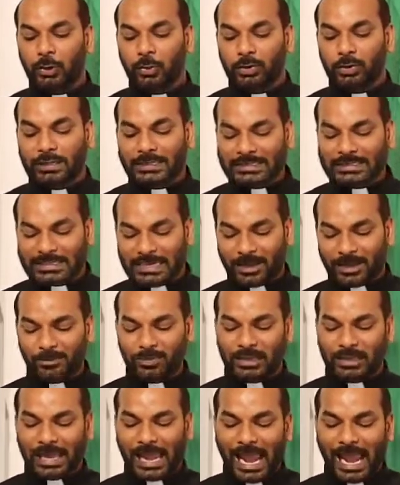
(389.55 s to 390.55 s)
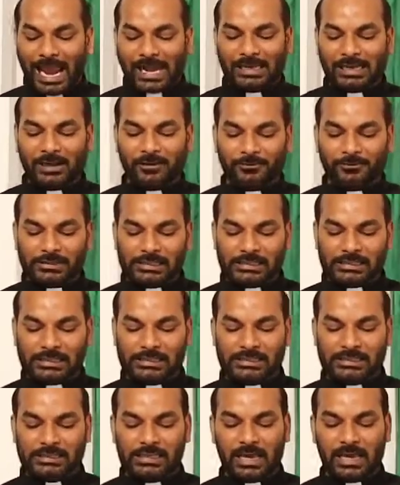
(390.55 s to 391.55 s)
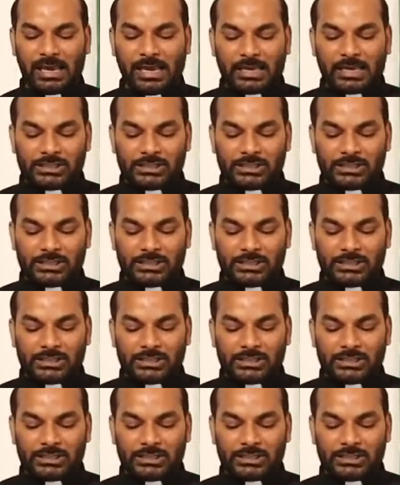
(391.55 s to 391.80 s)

to describe the act of Jesus